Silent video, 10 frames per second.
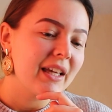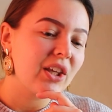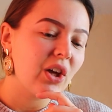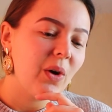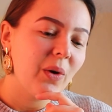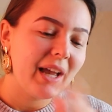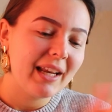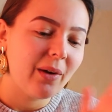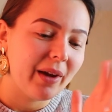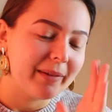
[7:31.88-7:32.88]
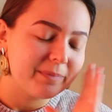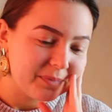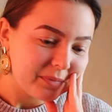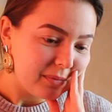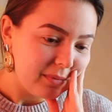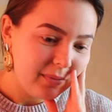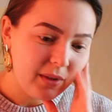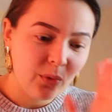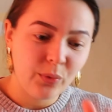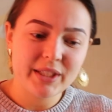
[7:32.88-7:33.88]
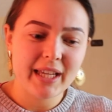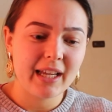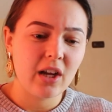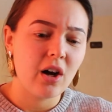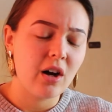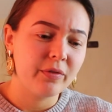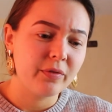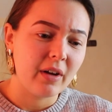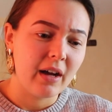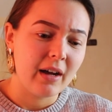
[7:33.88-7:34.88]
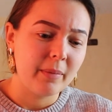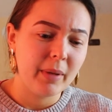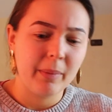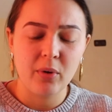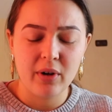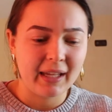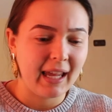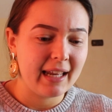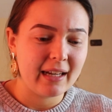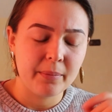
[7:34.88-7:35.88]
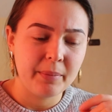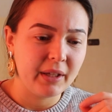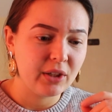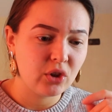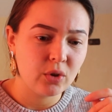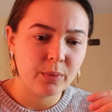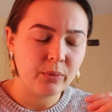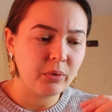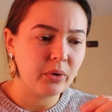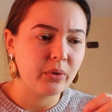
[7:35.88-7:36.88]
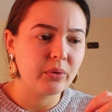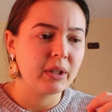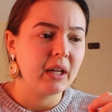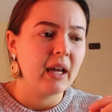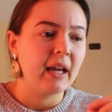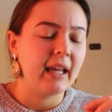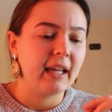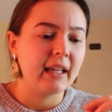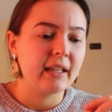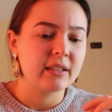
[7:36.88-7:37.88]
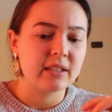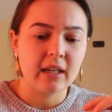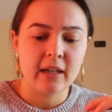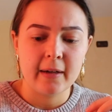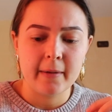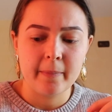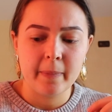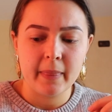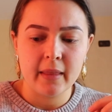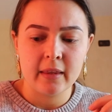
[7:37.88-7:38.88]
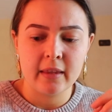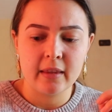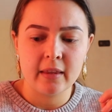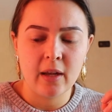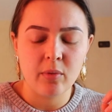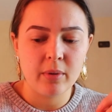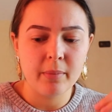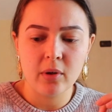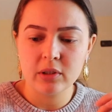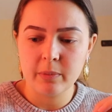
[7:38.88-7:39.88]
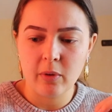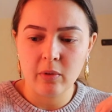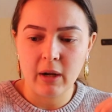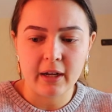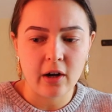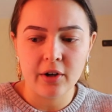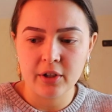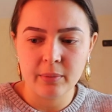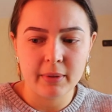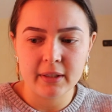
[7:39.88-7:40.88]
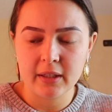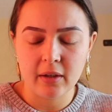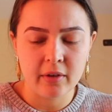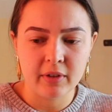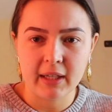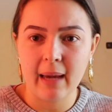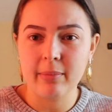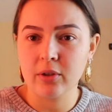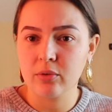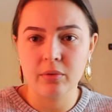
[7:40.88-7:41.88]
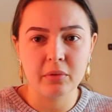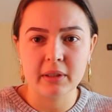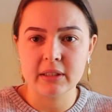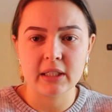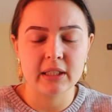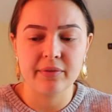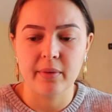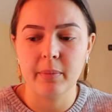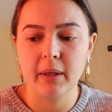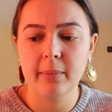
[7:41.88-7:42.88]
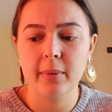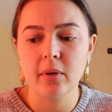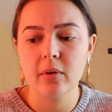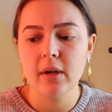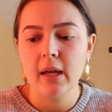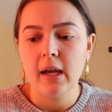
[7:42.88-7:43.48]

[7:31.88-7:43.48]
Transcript: So anyway, we take off. People are being super rude, and there were multiple like arguments of the cabin crew and just different people.